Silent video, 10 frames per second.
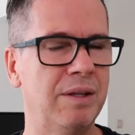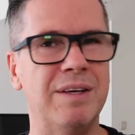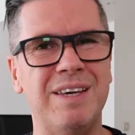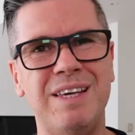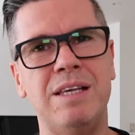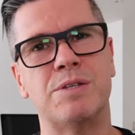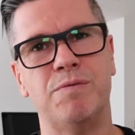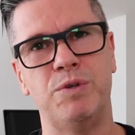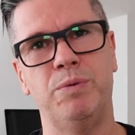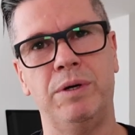ease
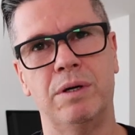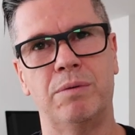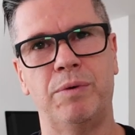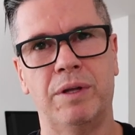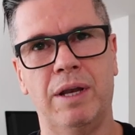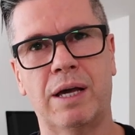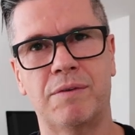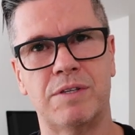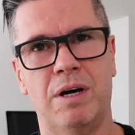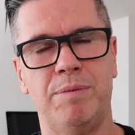of doing it with the lack
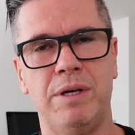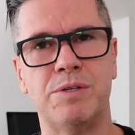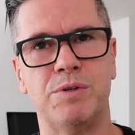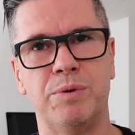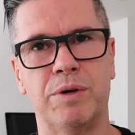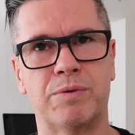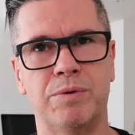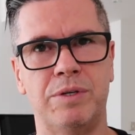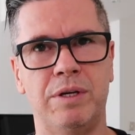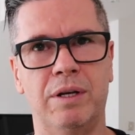of time, the ease of doing it
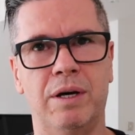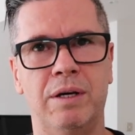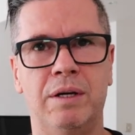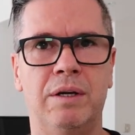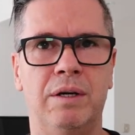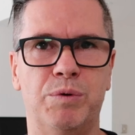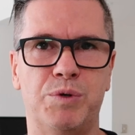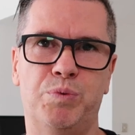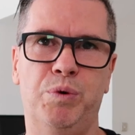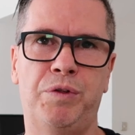through the dealer
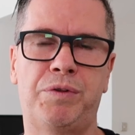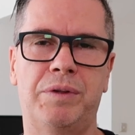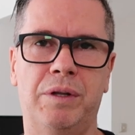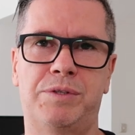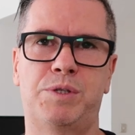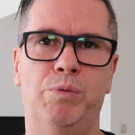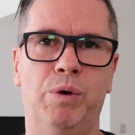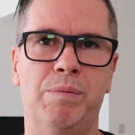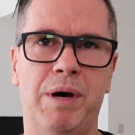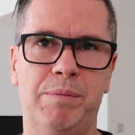was worth the
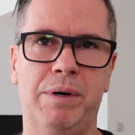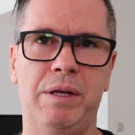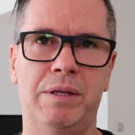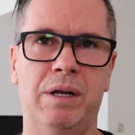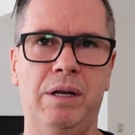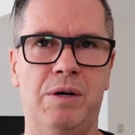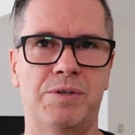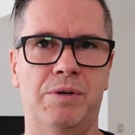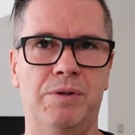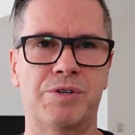small amount of money that I
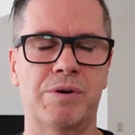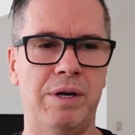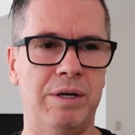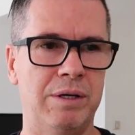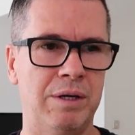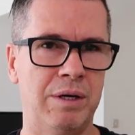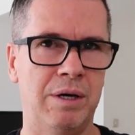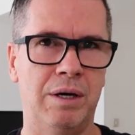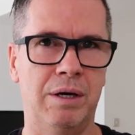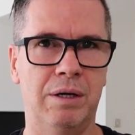lost on the trade-in.
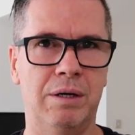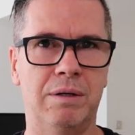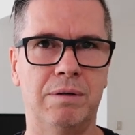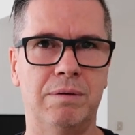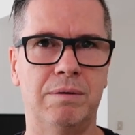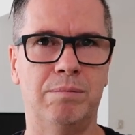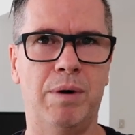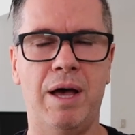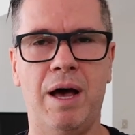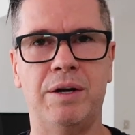My
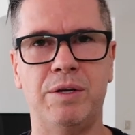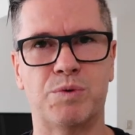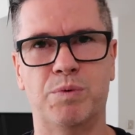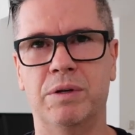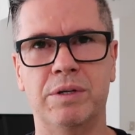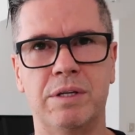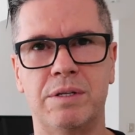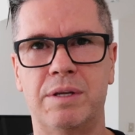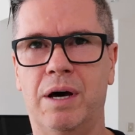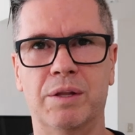Audi as well
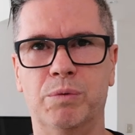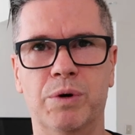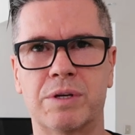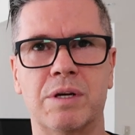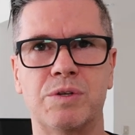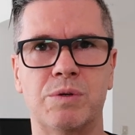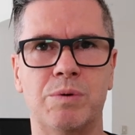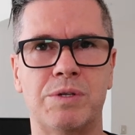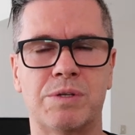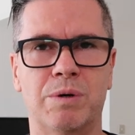needed other work done to
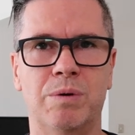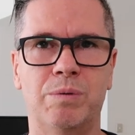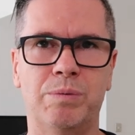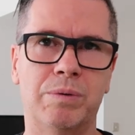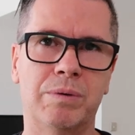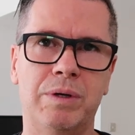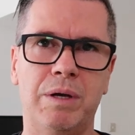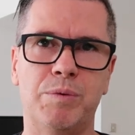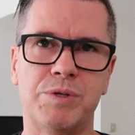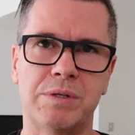it, so
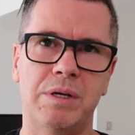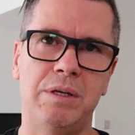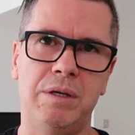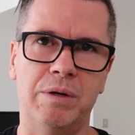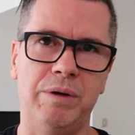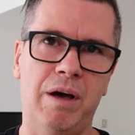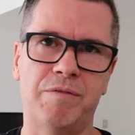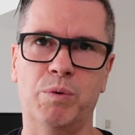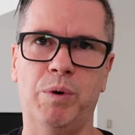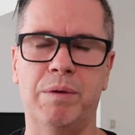you
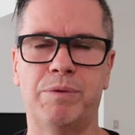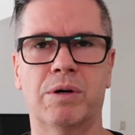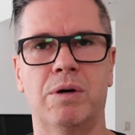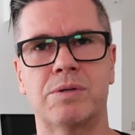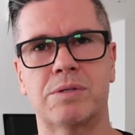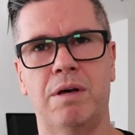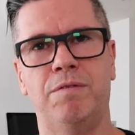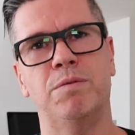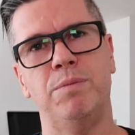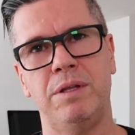have to weigh up the cost.
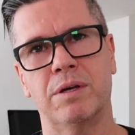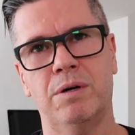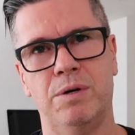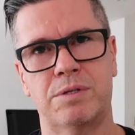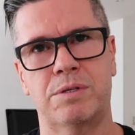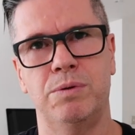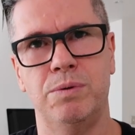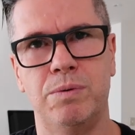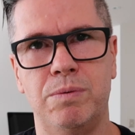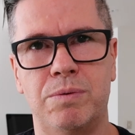And for me, the cost
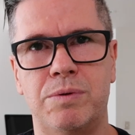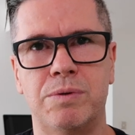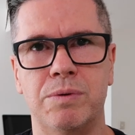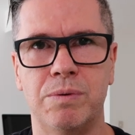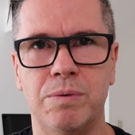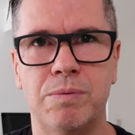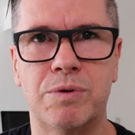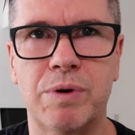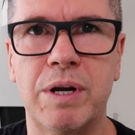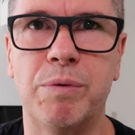to
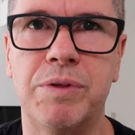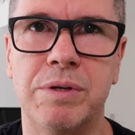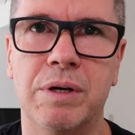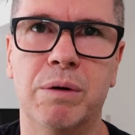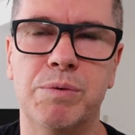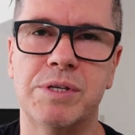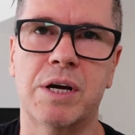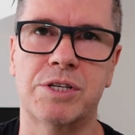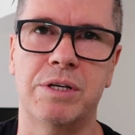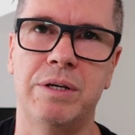trade it with the dealer was
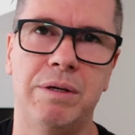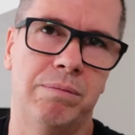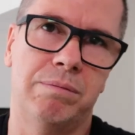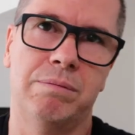actually